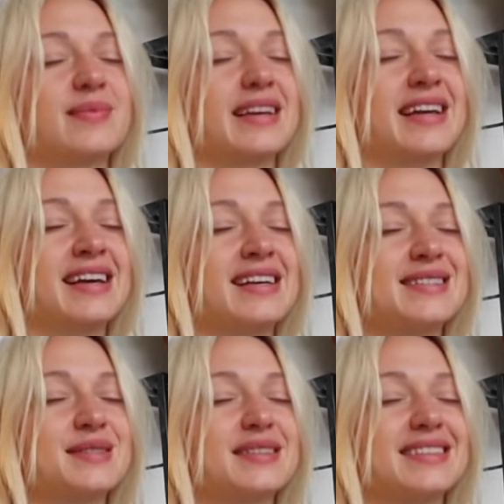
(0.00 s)
And
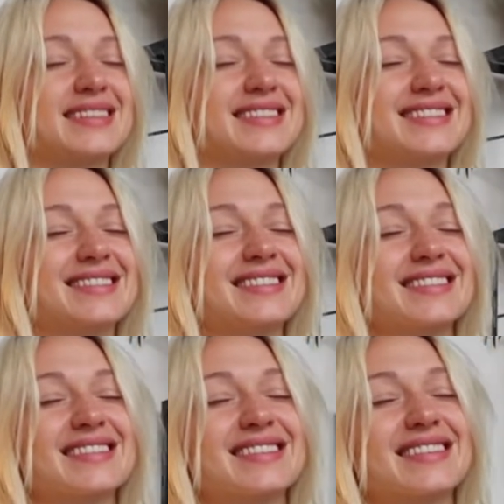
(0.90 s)
as
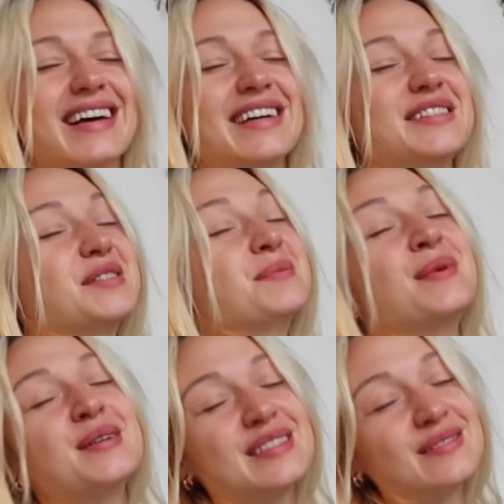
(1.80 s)
I assume
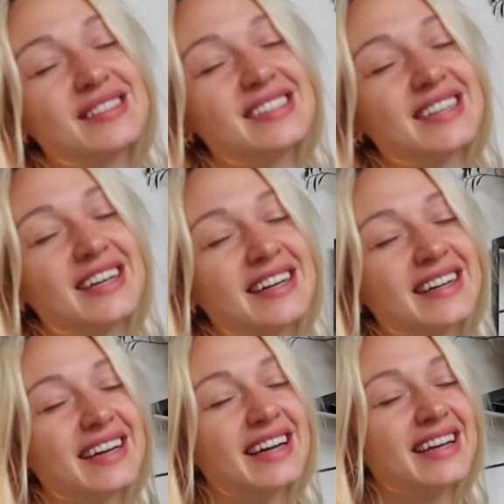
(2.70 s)
most of us
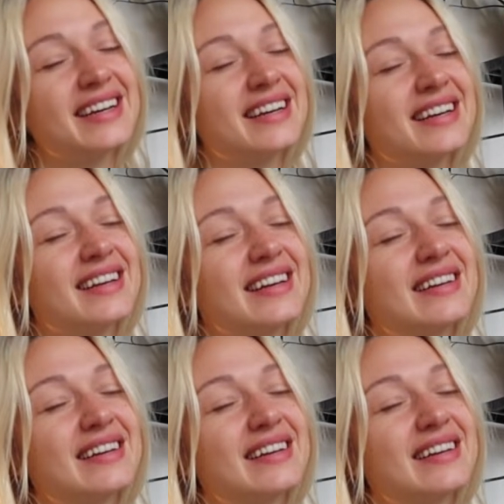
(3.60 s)
are in